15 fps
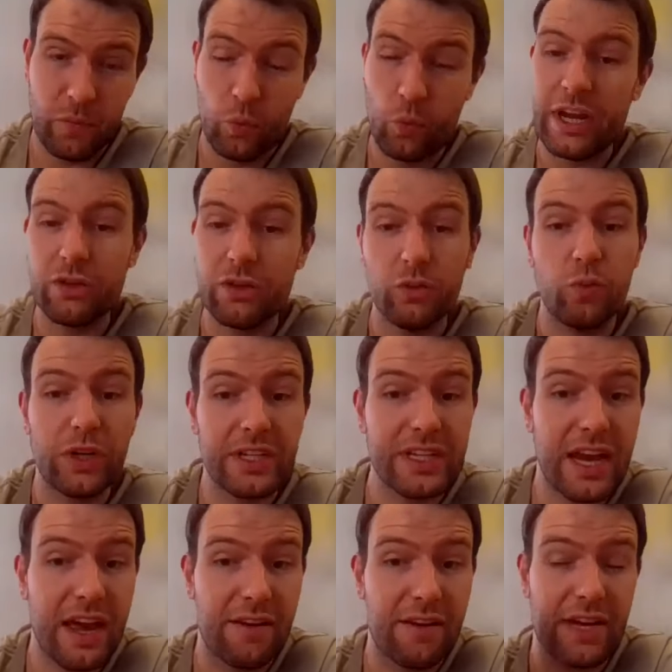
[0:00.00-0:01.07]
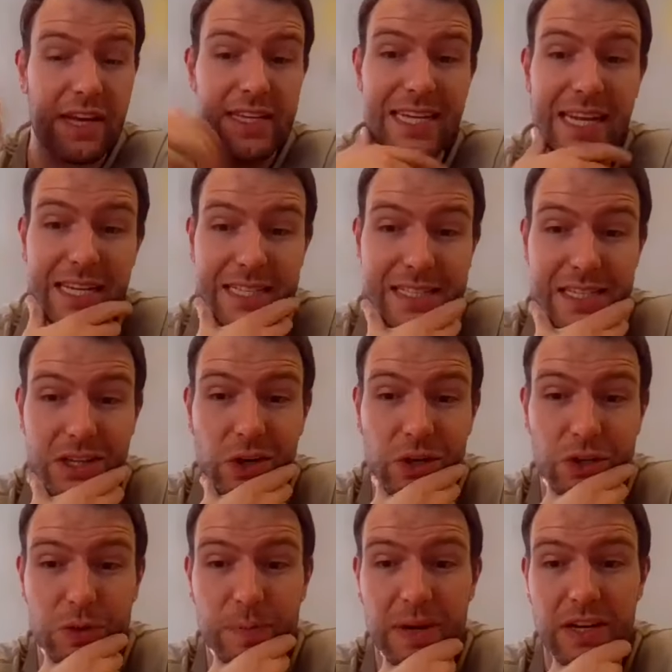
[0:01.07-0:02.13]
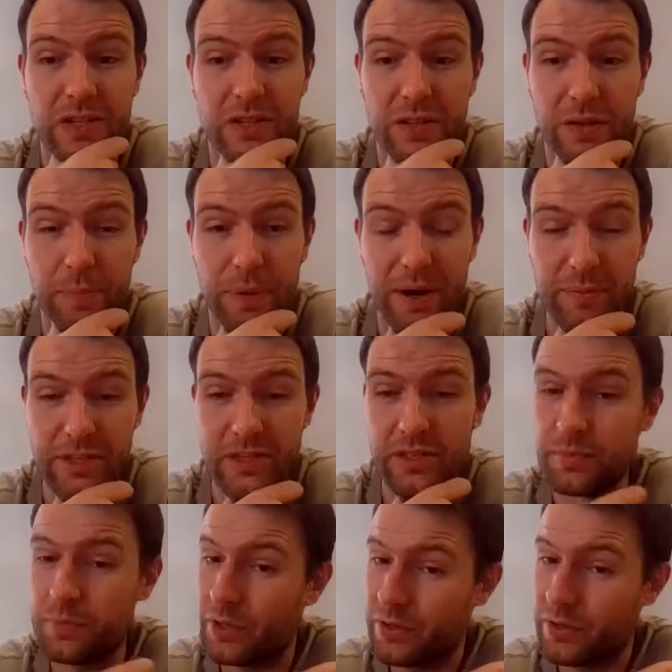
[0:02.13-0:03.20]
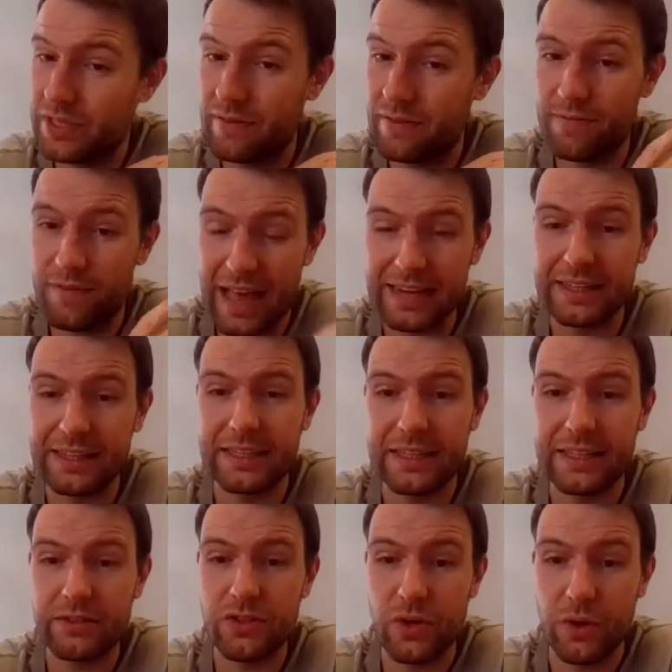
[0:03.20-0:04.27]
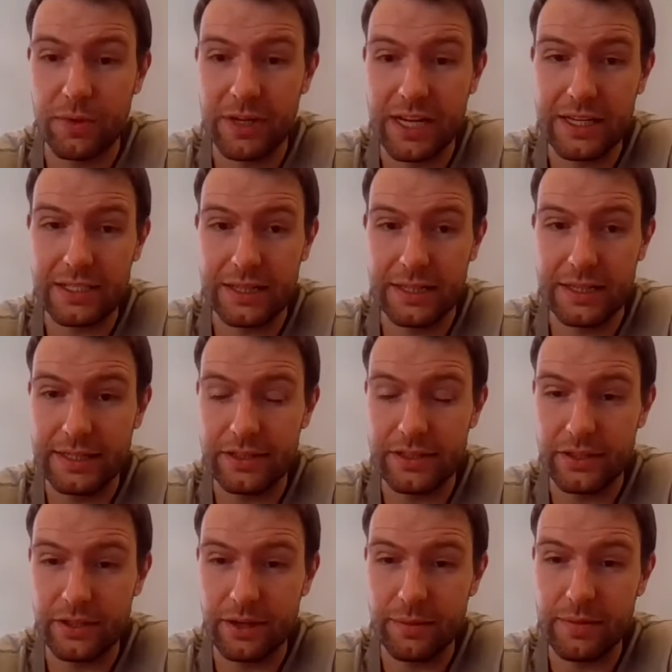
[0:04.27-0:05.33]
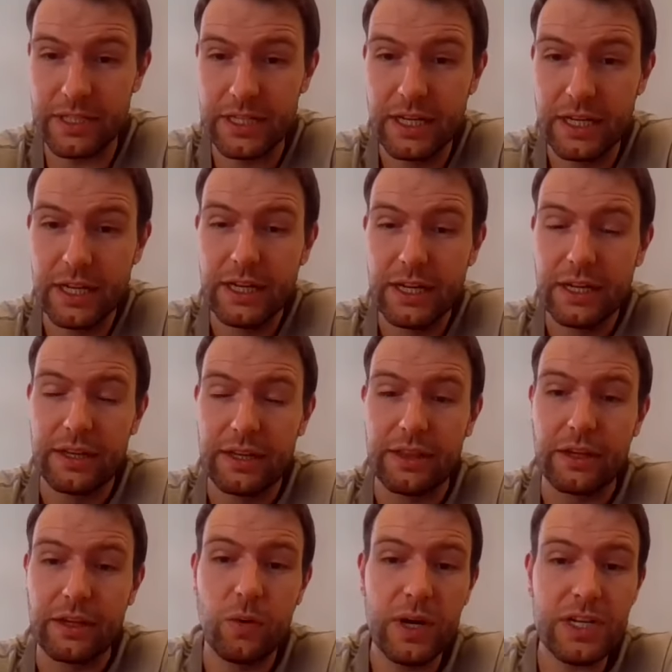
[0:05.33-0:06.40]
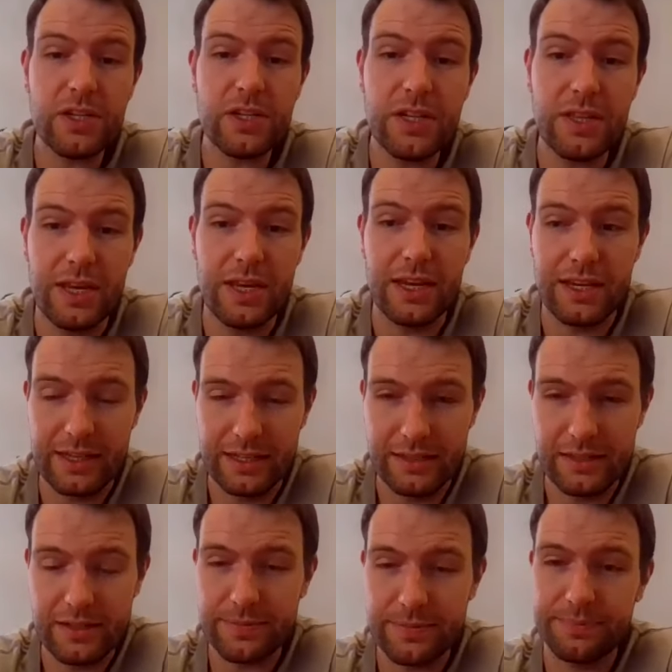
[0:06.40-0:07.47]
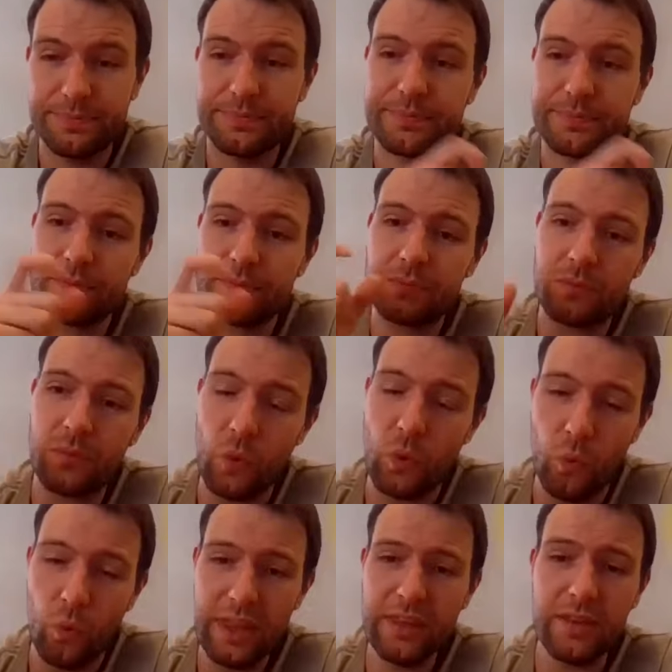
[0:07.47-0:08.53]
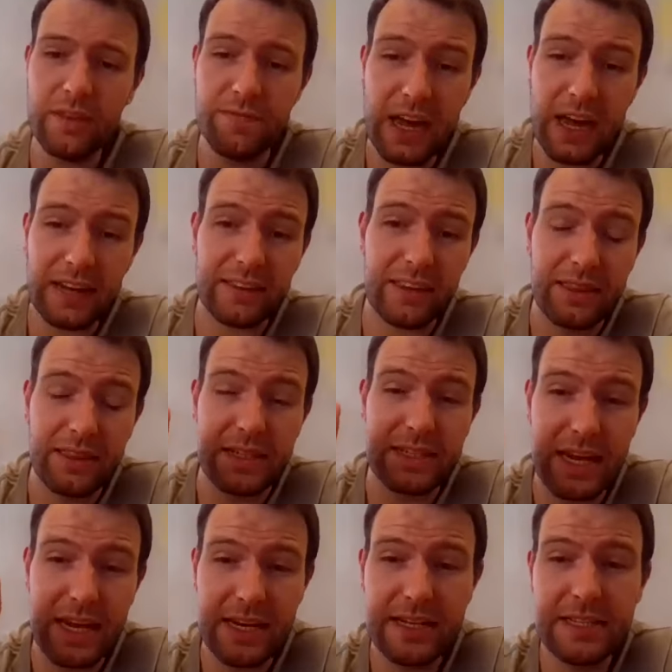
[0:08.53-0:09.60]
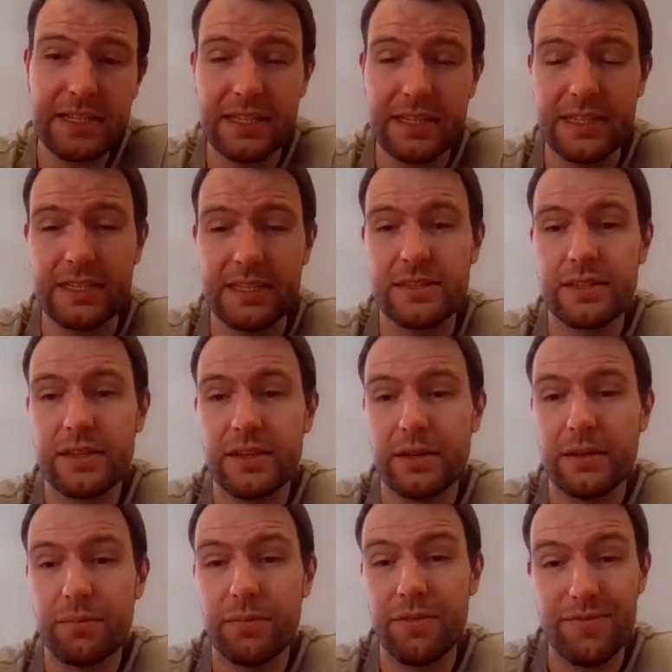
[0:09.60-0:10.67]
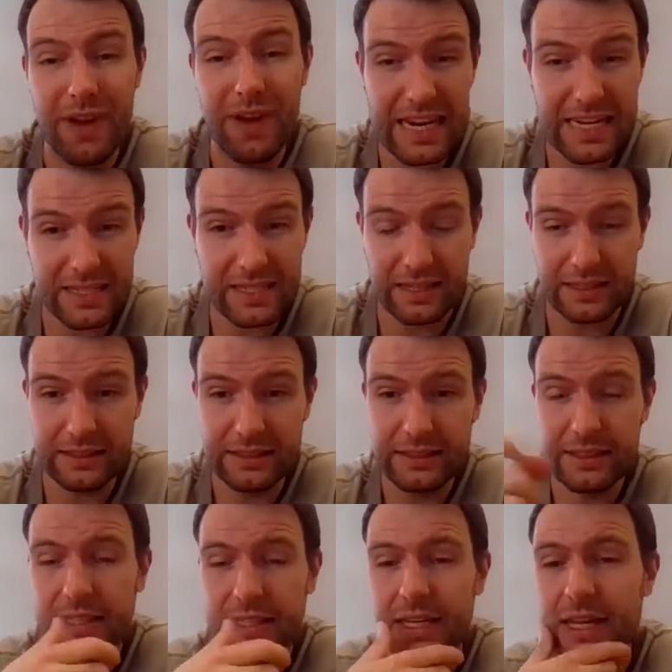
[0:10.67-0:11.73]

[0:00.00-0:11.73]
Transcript: Where you wouldn't have a tenant in occupation of the premises because they've validly terminated the lease agreement. The question then is whether the fact that the tenant is preventing